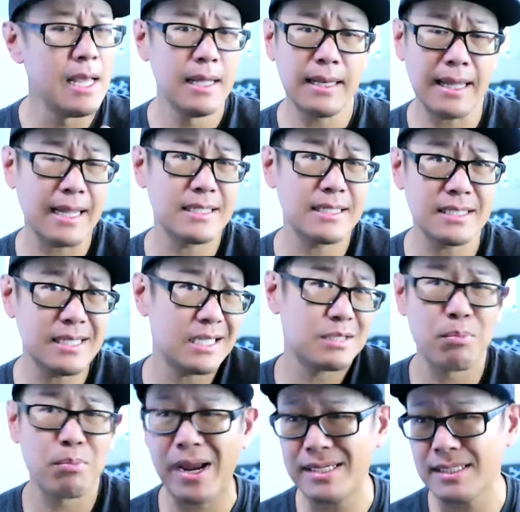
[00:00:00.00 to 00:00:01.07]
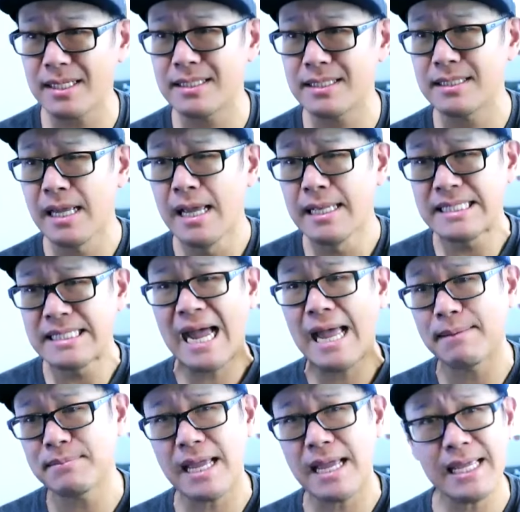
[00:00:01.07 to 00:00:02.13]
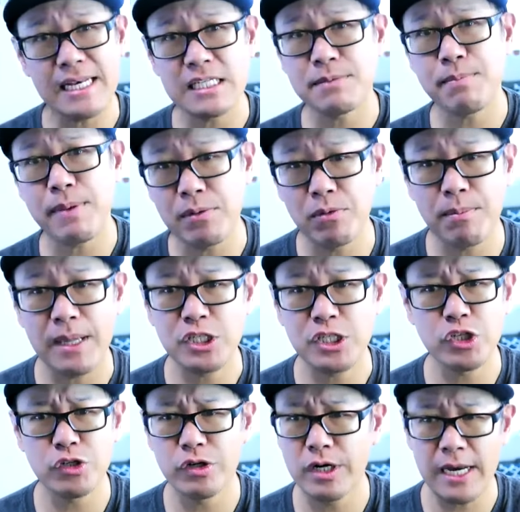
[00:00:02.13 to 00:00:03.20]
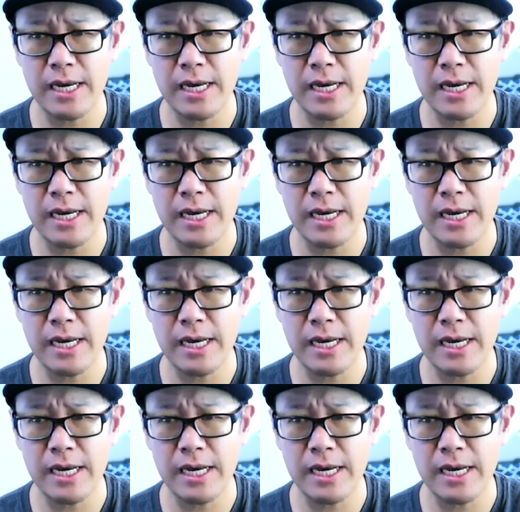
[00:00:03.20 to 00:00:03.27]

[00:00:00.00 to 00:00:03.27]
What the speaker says: like I just said, it's priceless time that I get to spend with my children.